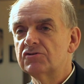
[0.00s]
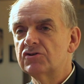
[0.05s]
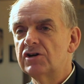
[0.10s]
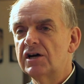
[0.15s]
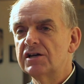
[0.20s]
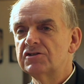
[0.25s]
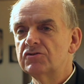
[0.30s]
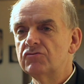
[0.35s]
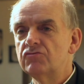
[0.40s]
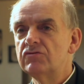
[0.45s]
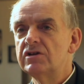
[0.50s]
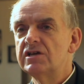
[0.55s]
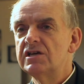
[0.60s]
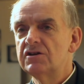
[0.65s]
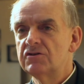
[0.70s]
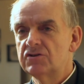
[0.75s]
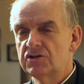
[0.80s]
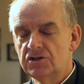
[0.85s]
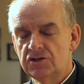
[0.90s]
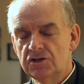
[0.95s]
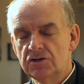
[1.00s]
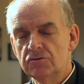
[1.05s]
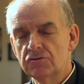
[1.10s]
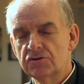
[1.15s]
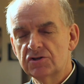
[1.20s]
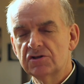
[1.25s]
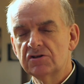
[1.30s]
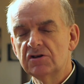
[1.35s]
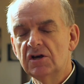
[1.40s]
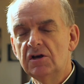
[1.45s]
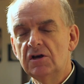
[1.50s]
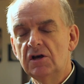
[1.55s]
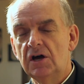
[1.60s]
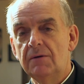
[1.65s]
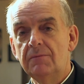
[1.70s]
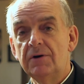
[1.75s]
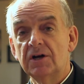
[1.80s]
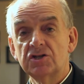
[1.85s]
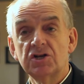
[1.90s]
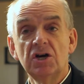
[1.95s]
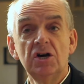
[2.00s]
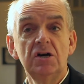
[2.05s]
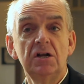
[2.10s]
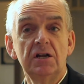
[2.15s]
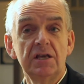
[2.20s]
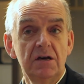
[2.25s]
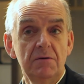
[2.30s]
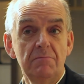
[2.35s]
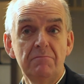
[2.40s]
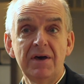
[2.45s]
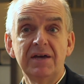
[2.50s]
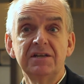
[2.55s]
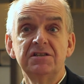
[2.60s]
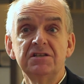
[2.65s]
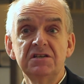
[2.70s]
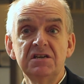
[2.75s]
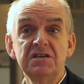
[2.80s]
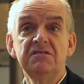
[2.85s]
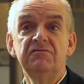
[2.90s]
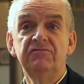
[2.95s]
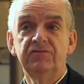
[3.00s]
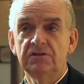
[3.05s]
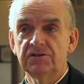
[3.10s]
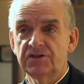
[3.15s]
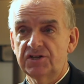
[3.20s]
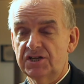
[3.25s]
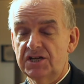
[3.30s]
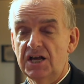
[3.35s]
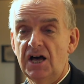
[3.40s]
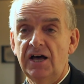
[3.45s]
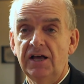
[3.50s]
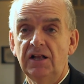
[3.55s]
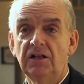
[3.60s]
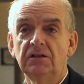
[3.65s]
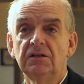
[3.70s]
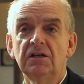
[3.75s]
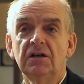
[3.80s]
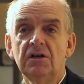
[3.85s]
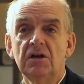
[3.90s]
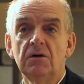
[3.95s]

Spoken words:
trying to reintroduce a much earlier medieval style,